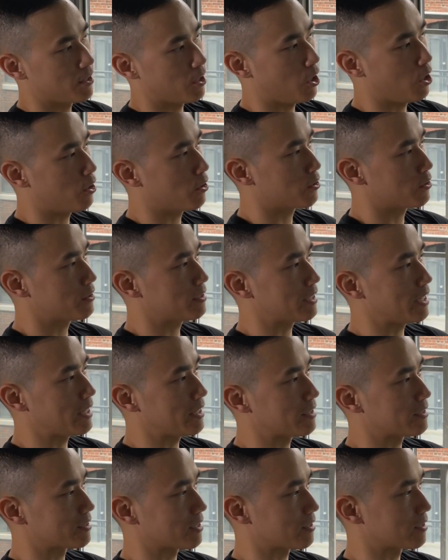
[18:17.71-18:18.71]
All her
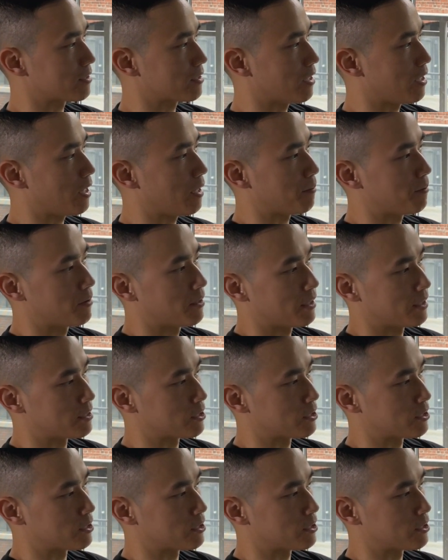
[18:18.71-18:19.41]
data is at the top, a